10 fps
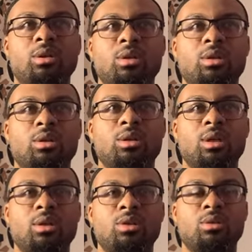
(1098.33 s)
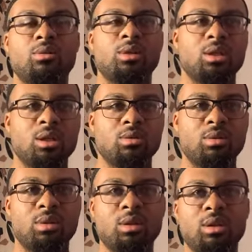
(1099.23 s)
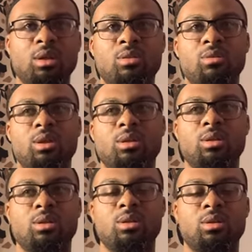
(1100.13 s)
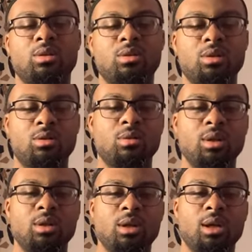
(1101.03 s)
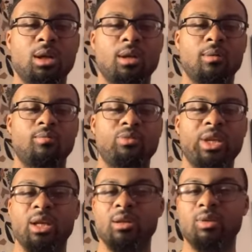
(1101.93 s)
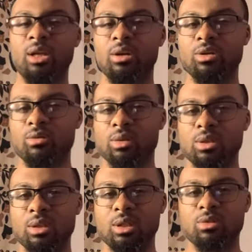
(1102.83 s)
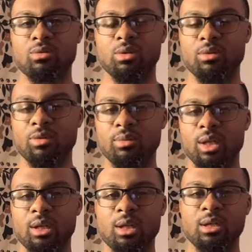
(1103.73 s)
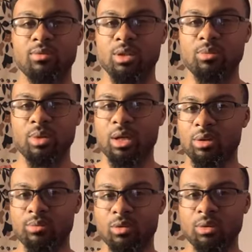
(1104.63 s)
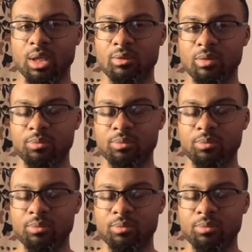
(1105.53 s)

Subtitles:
just kind of show disgust with it, and we could just show negative characteristics as a result from it and kind of despair or what have you.